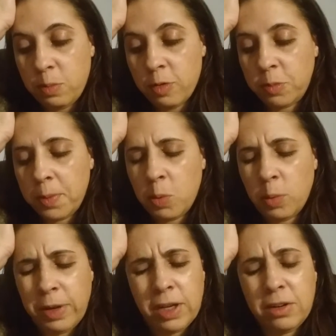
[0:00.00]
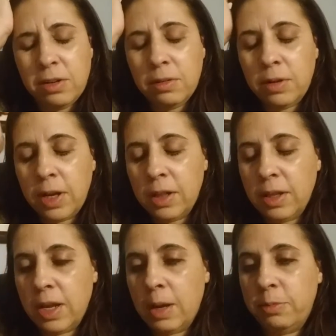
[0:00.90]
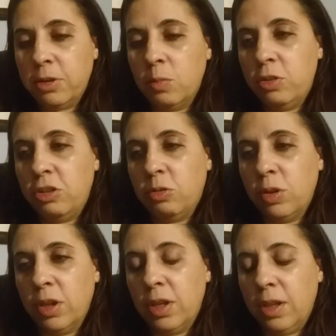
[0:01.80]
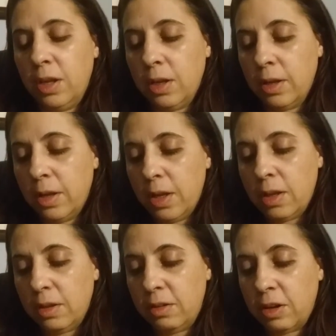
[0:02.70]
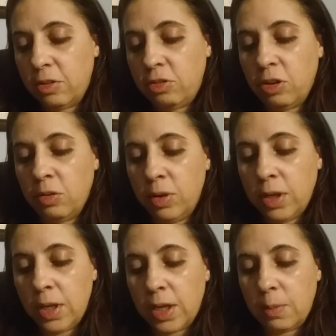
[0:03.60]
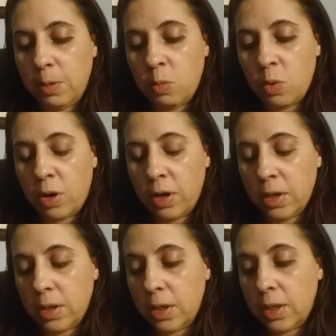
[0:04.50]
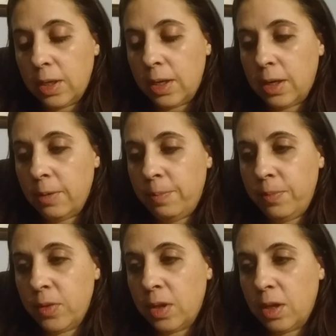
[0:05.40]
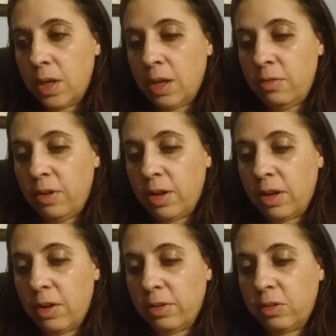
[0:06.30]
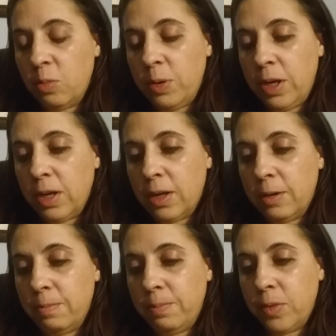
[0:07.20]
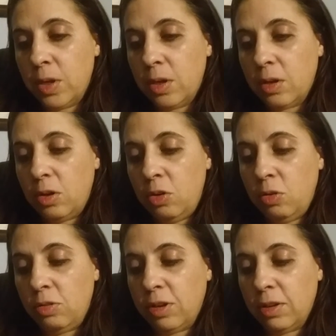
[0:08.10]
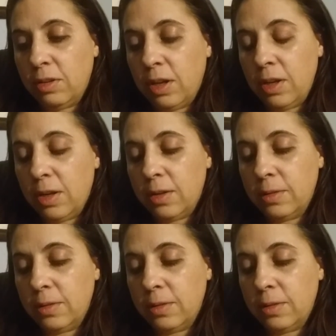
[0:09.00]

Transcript: most people will be getting the capstone, which is really the center stone. Can be worn, and it can also be used as a